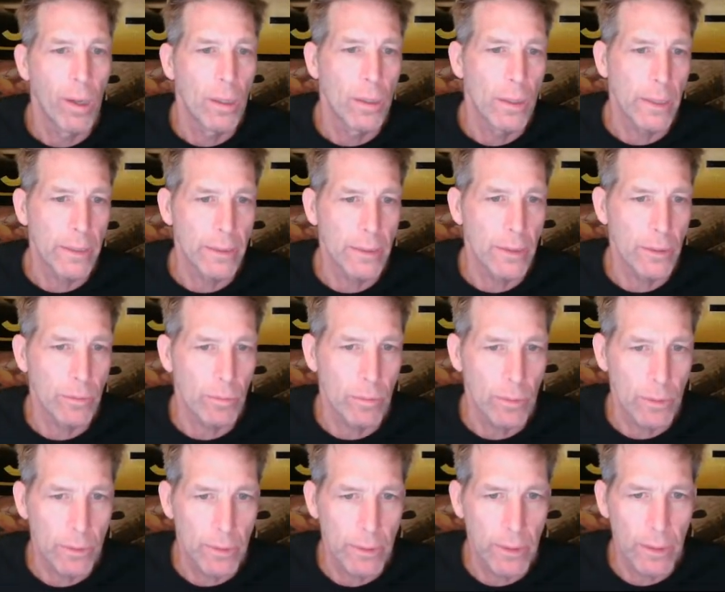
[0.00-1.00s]
like this one.
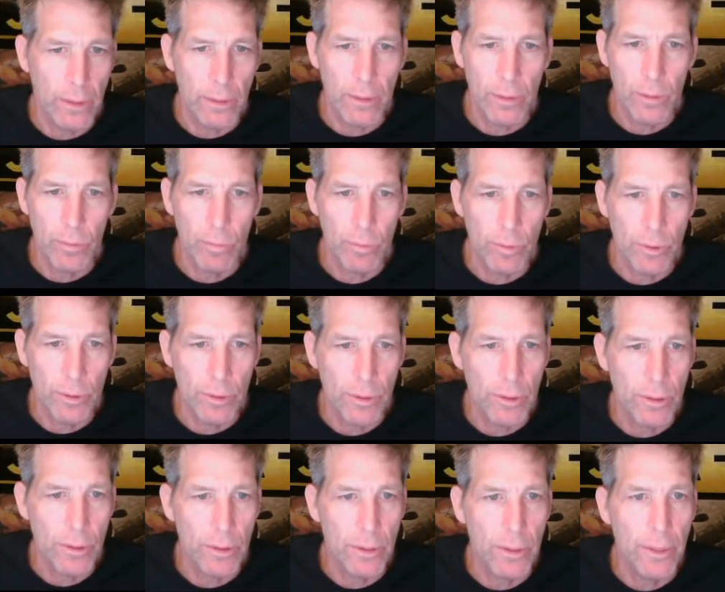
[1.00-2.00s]
See how this one's
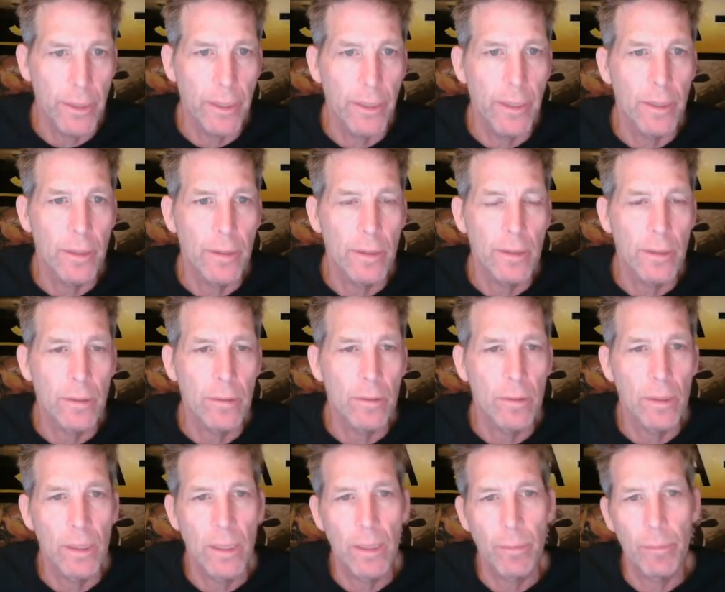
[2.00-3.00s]
just there?
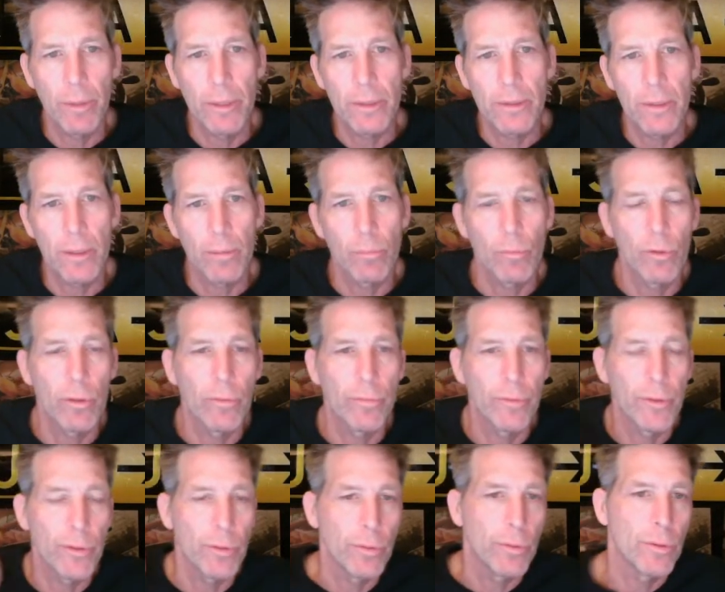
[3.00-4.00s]
Mine's got more
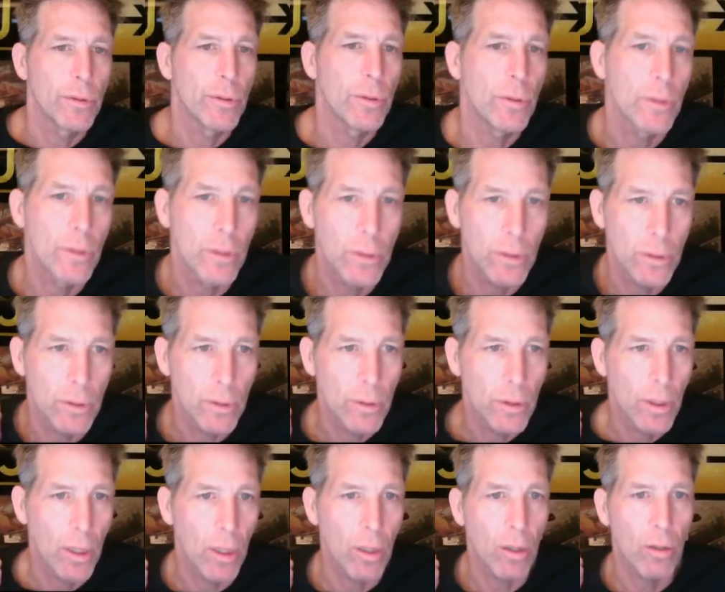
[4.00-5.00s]
views.
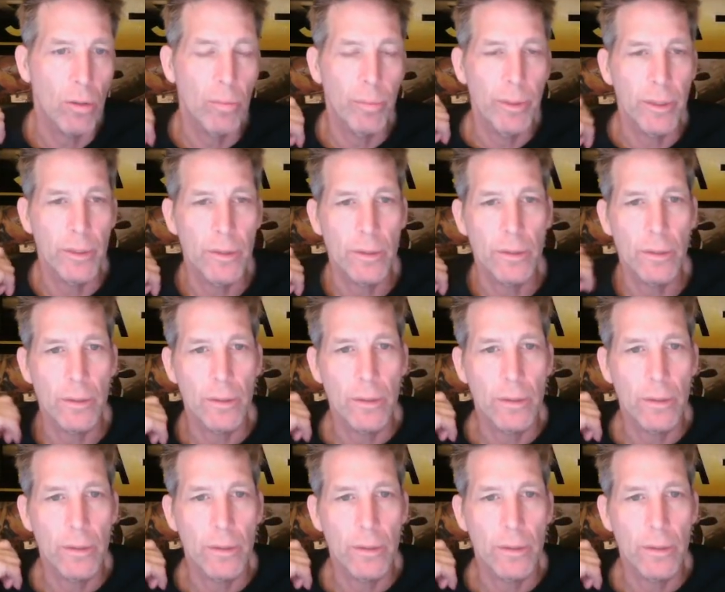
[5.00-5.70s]
Oh, because